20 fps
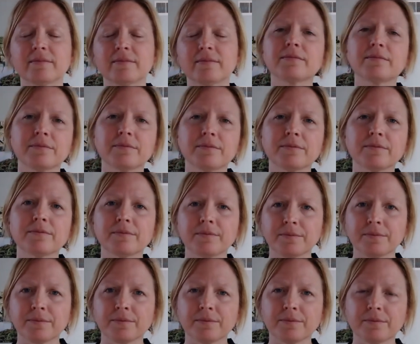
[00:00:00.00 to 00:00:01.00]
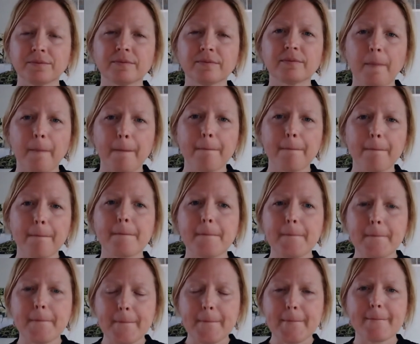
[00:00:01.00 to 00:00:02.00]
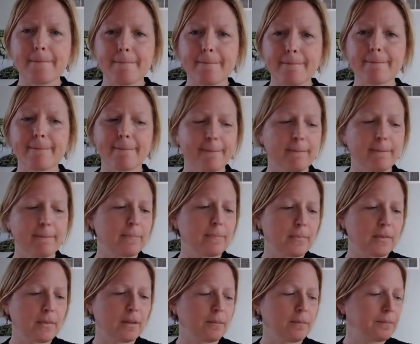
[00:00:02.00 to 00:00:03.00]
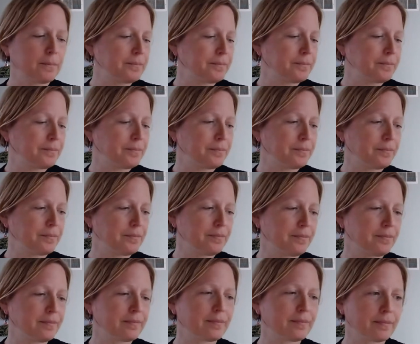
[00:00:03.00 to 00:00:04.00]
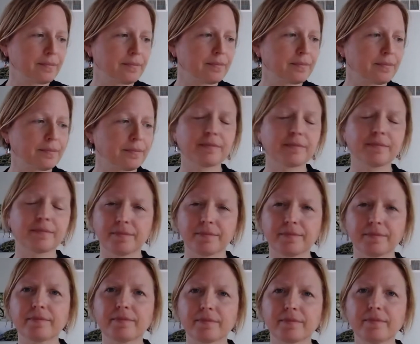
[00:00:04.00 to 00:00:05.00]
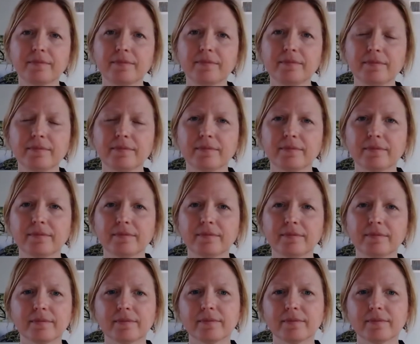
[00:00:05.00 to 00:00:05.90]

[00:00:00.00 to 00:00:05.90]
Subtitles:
[no speech]